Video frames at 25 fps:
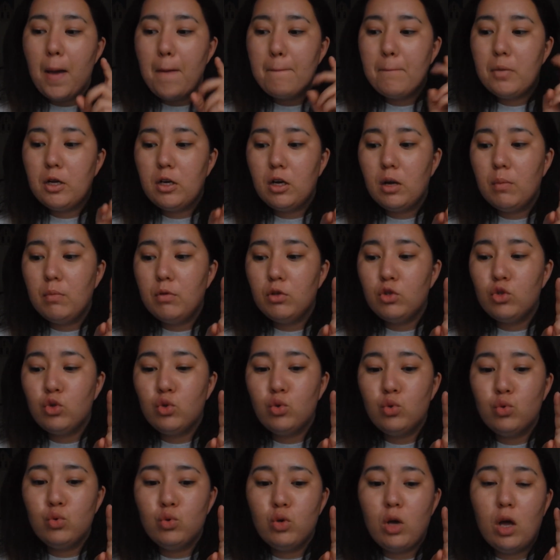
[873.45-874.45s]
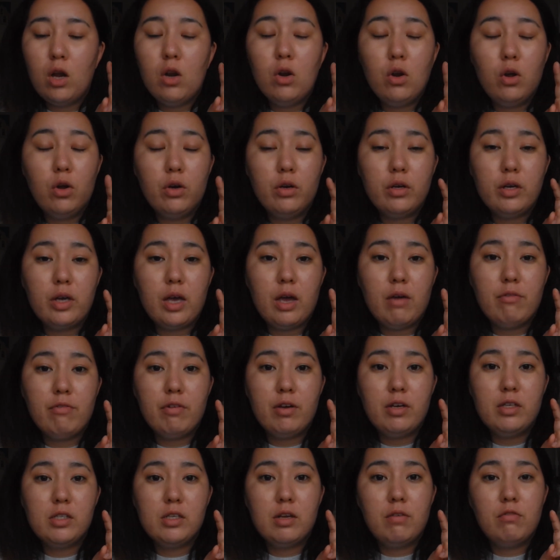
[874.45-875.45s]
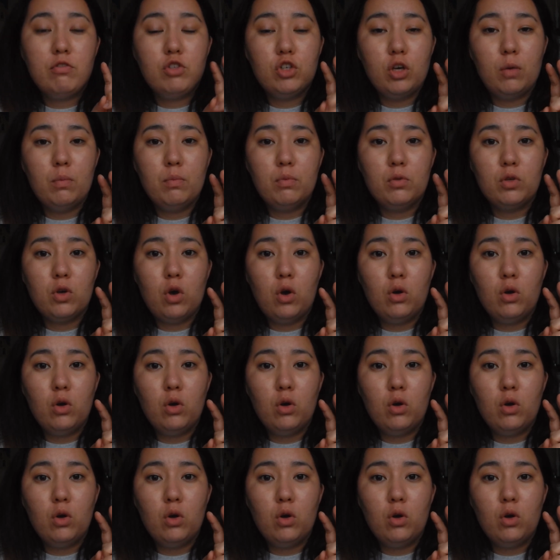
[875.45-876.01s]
but number two, a lot of cafes have jumped